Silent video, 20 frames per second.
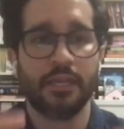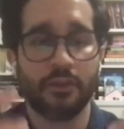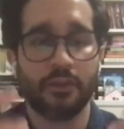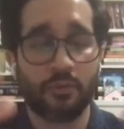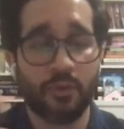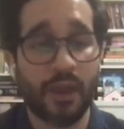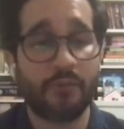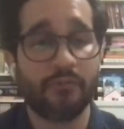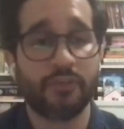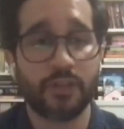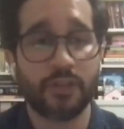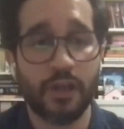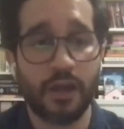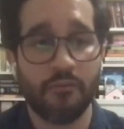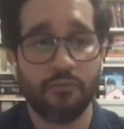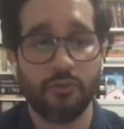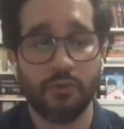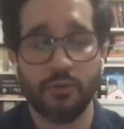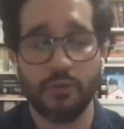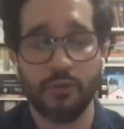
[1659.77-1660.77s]
In a graphic
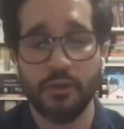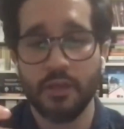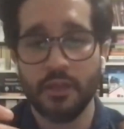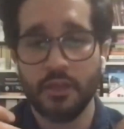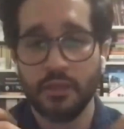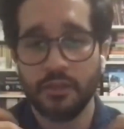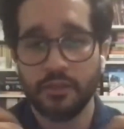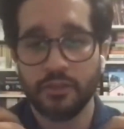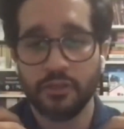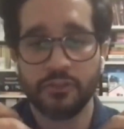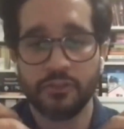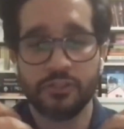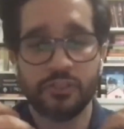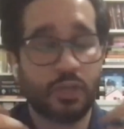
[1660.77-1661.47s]
novel, you know,